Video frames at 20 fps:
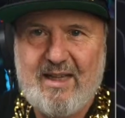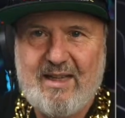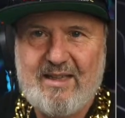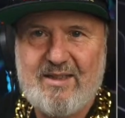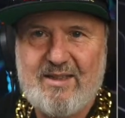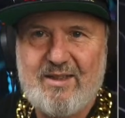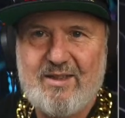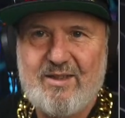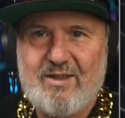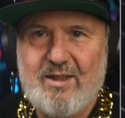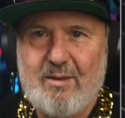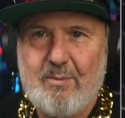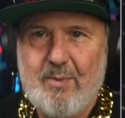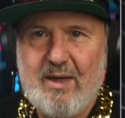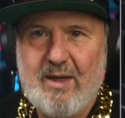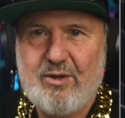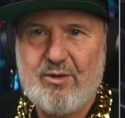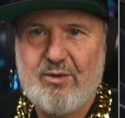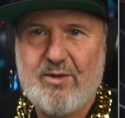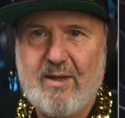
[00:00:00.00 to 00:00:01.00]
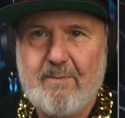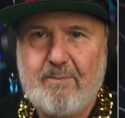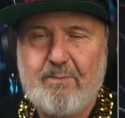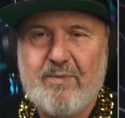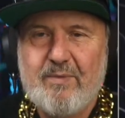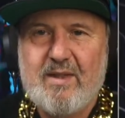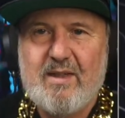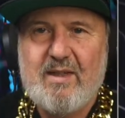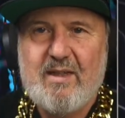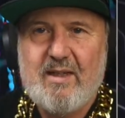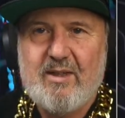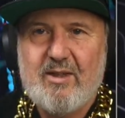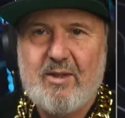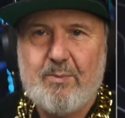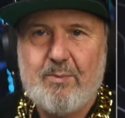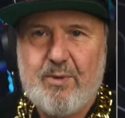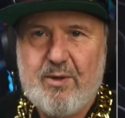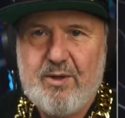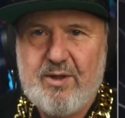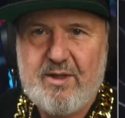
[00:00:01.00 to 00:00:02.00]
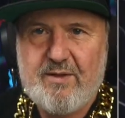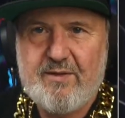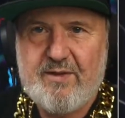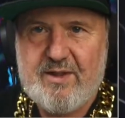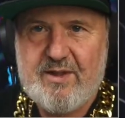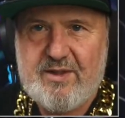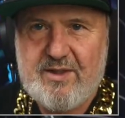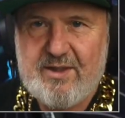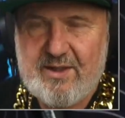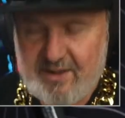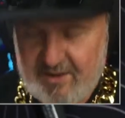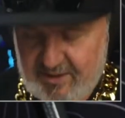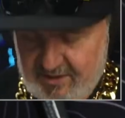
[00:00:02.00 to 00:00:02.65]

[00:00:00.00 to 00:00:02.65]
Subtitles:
connected to the battery? The beauty of this